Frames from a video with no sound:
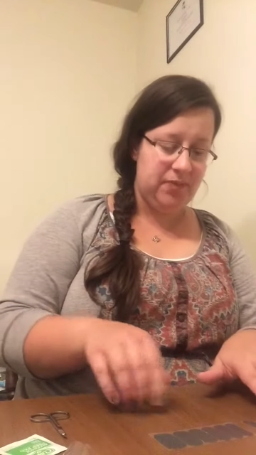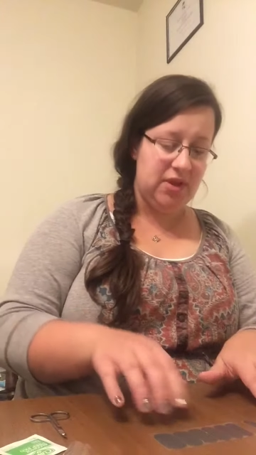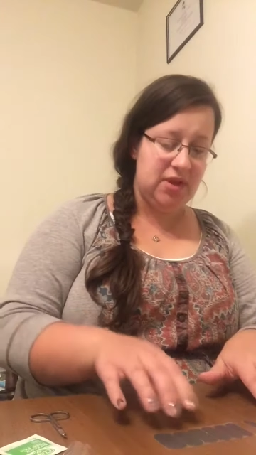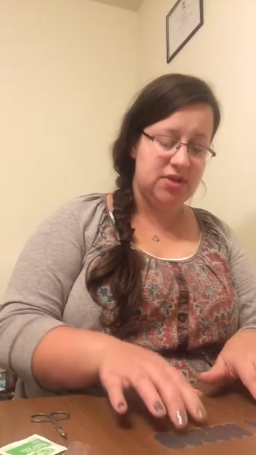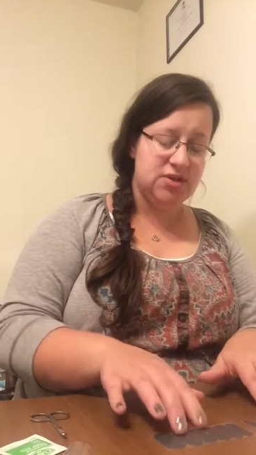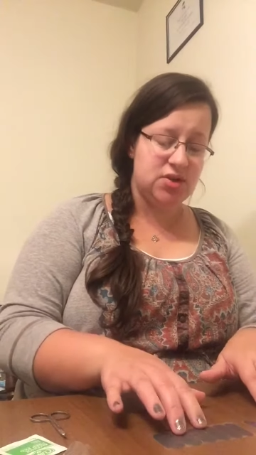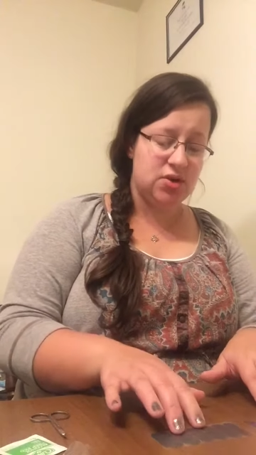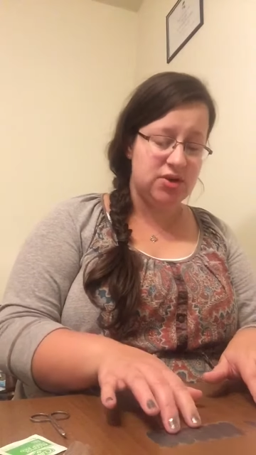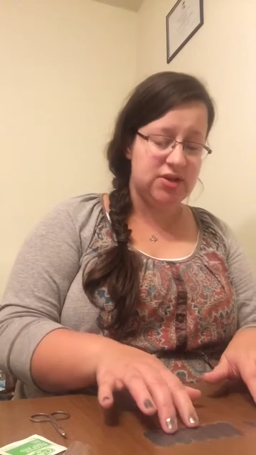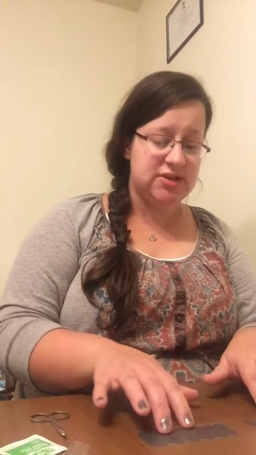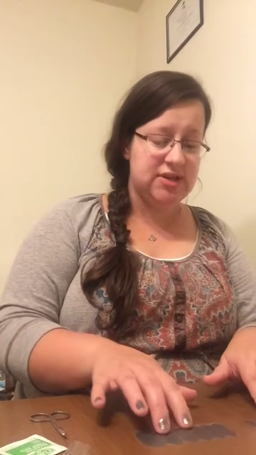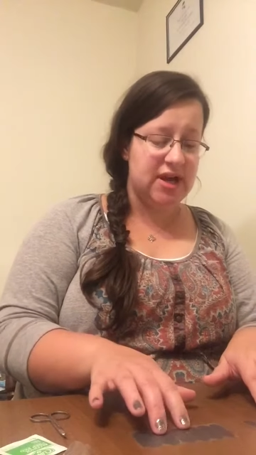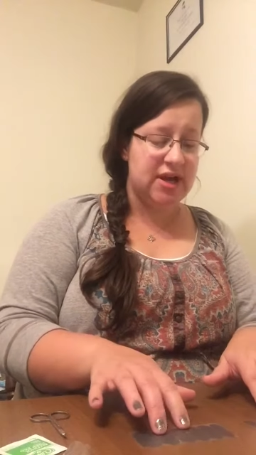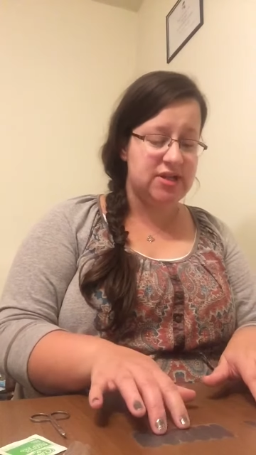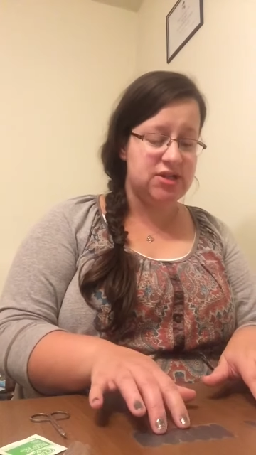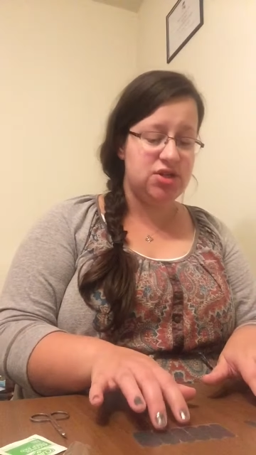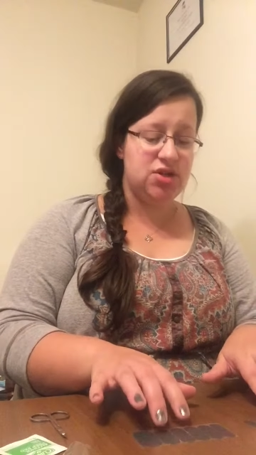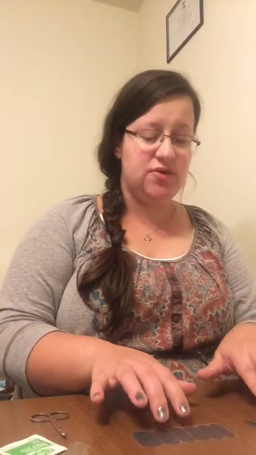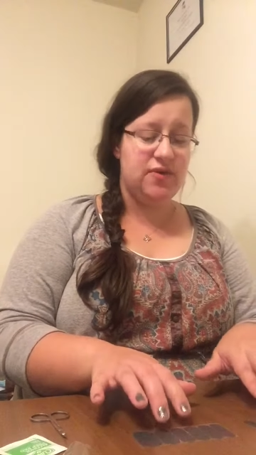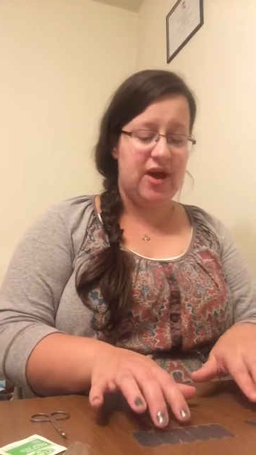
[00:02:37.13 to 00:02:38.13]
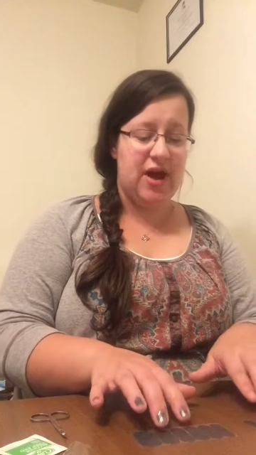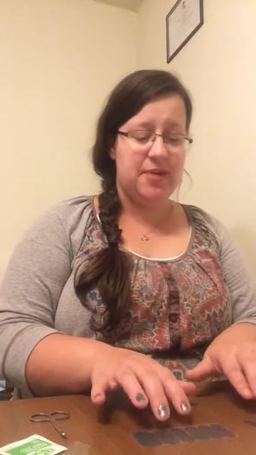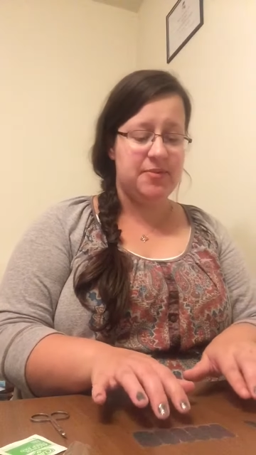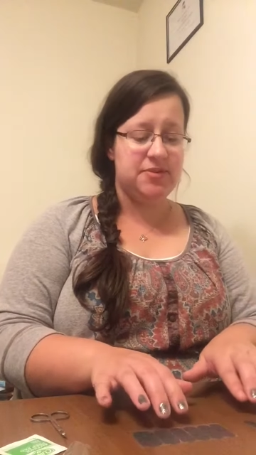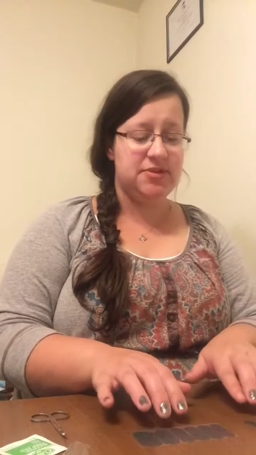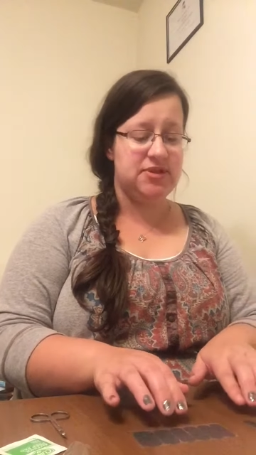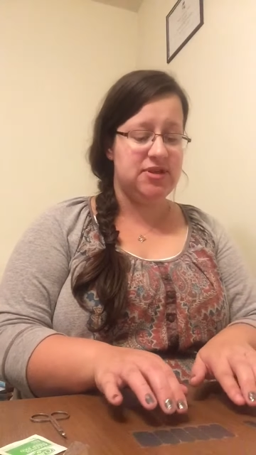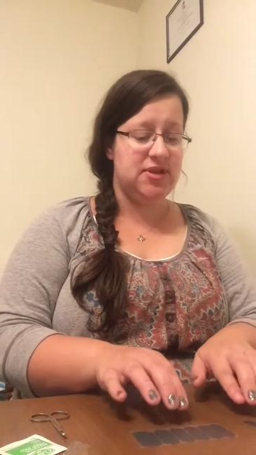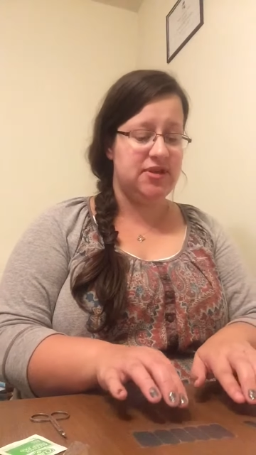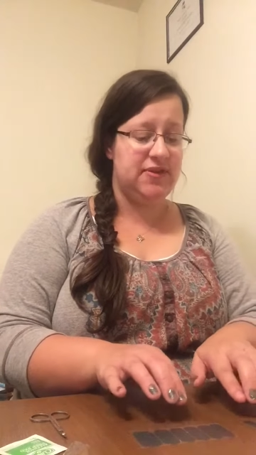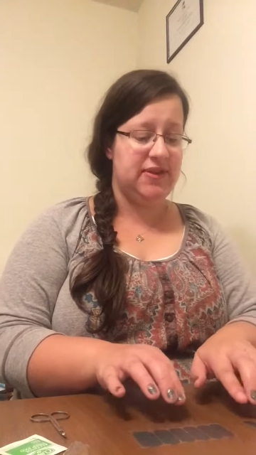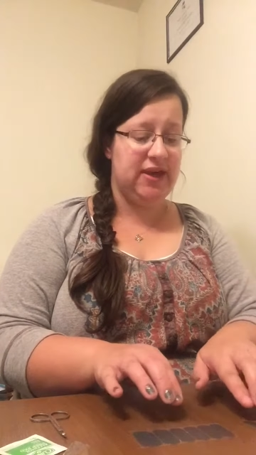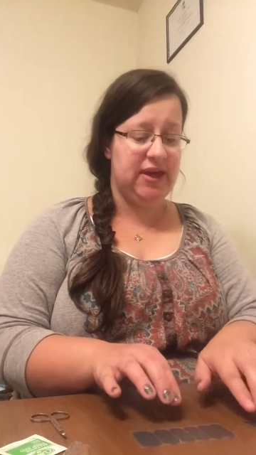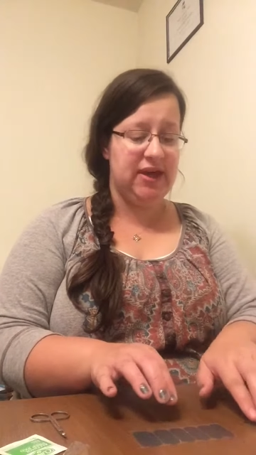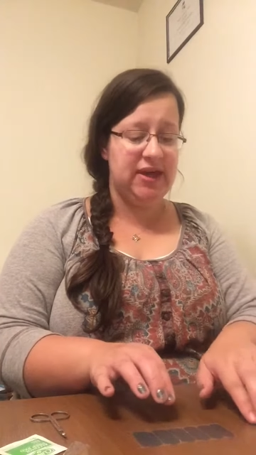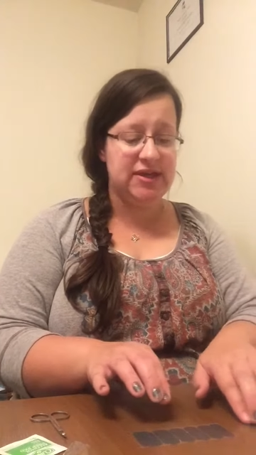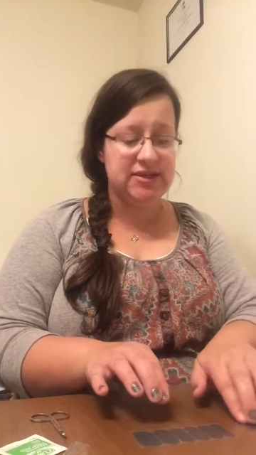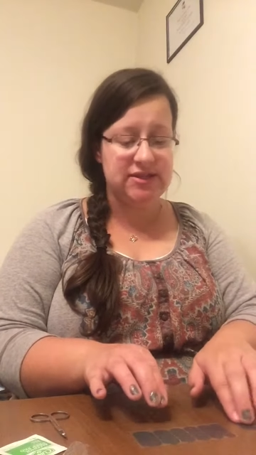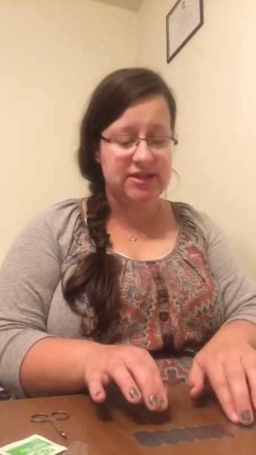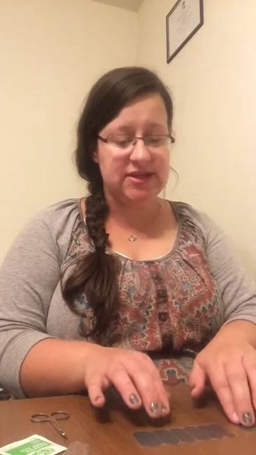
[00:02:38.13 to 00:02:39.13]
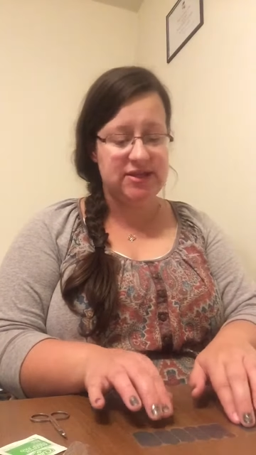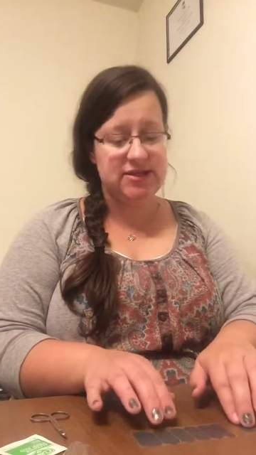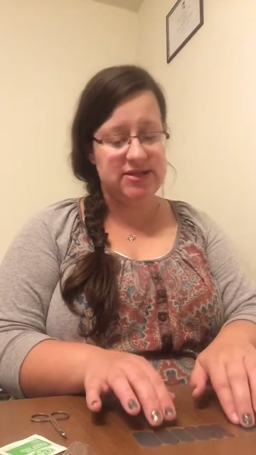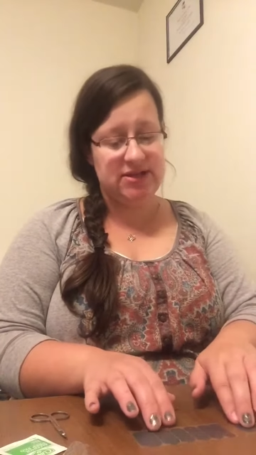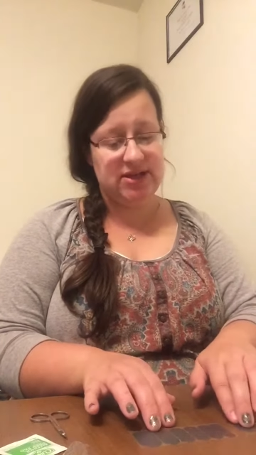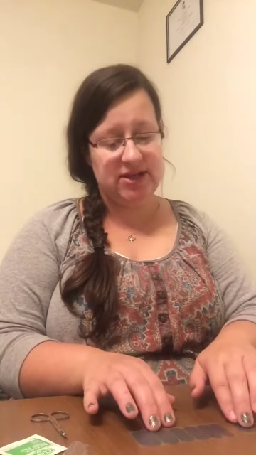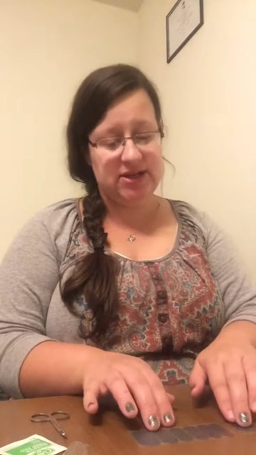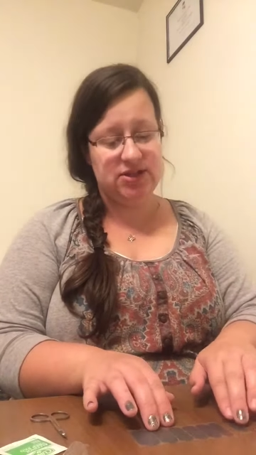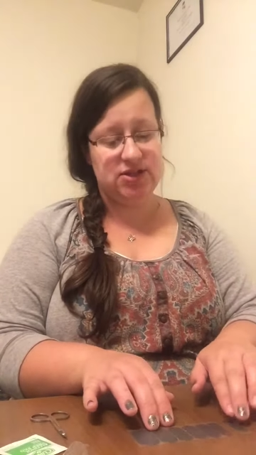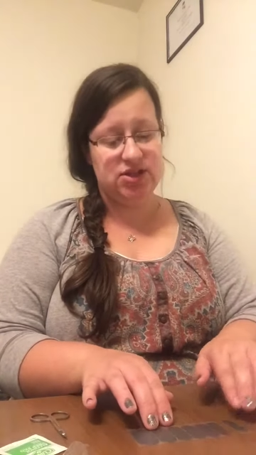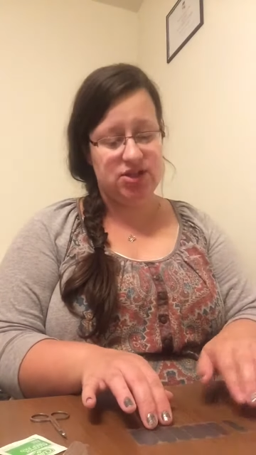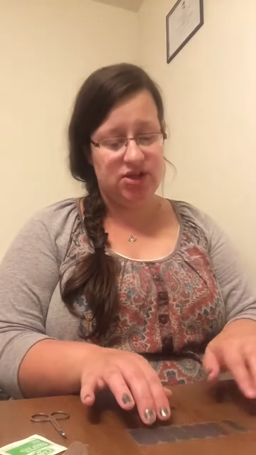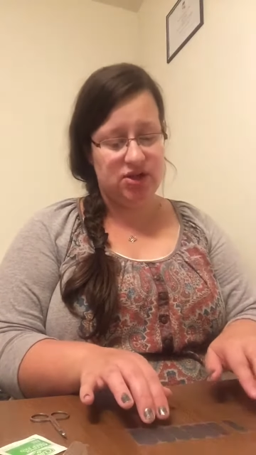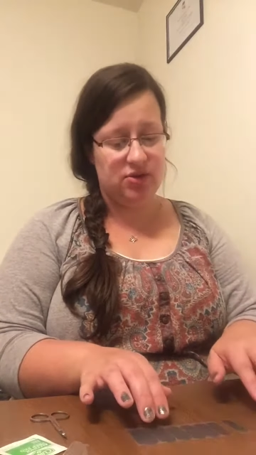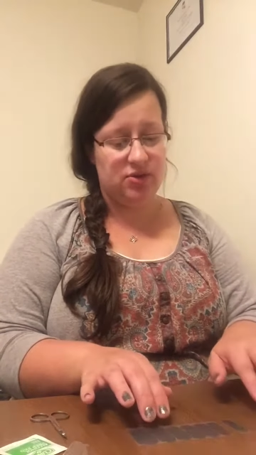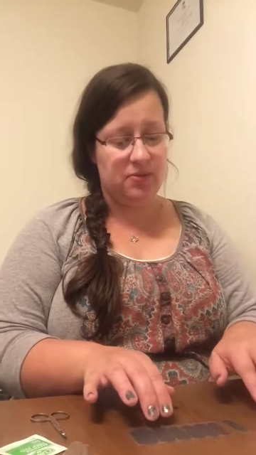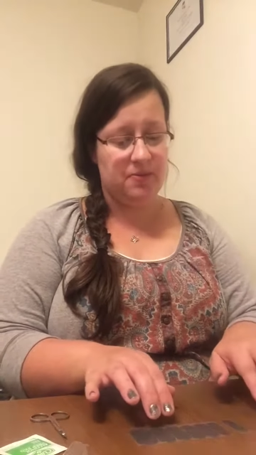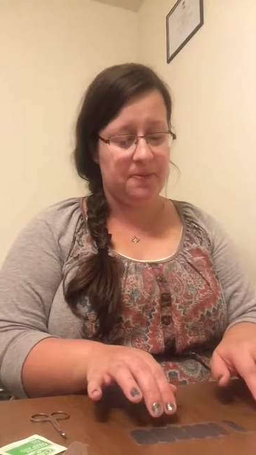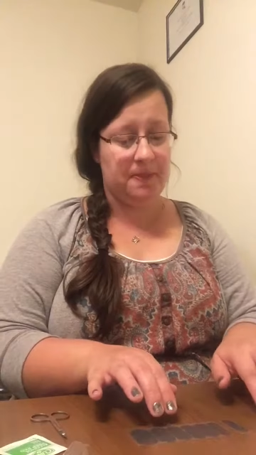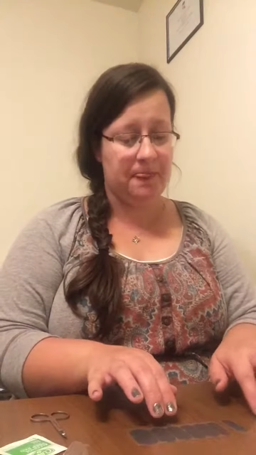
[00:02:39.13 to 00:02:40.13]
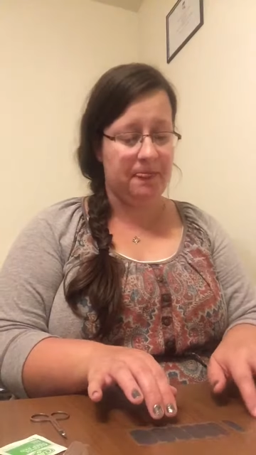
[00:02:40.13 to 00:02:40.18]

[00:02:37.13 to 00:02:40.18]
So to size your wraps, the easiest thing to do